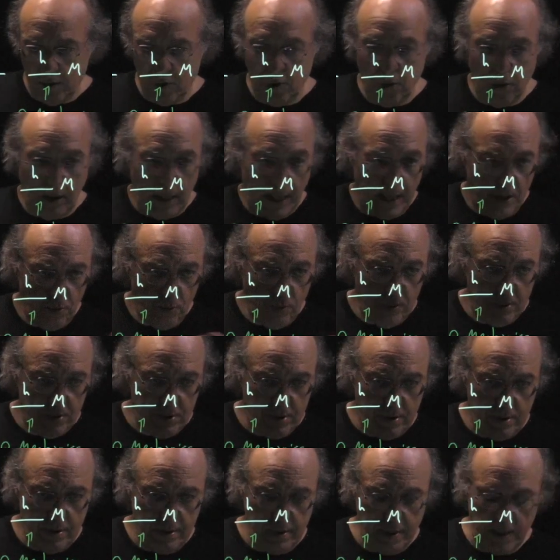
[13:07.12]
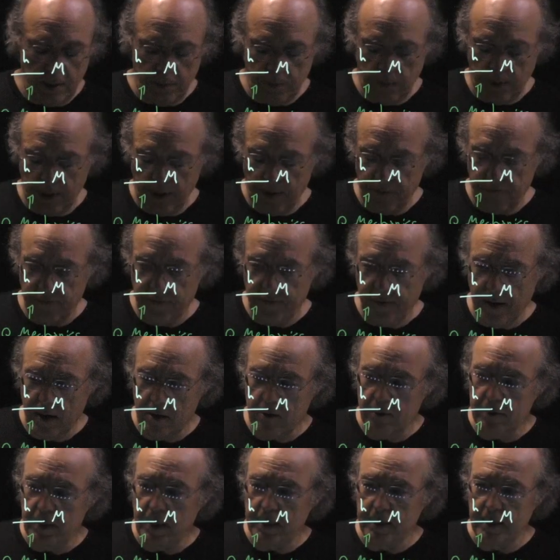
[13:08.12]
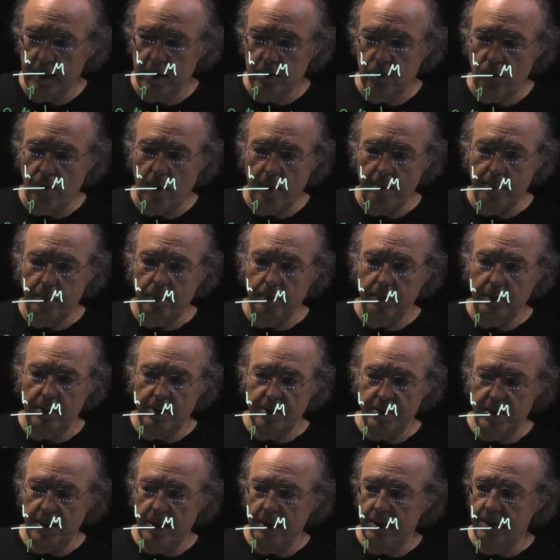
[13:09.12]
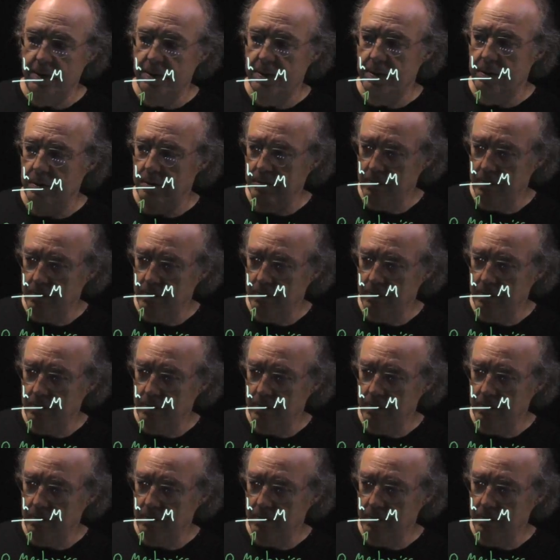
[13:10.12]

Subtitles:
the language that we have found that describe all these things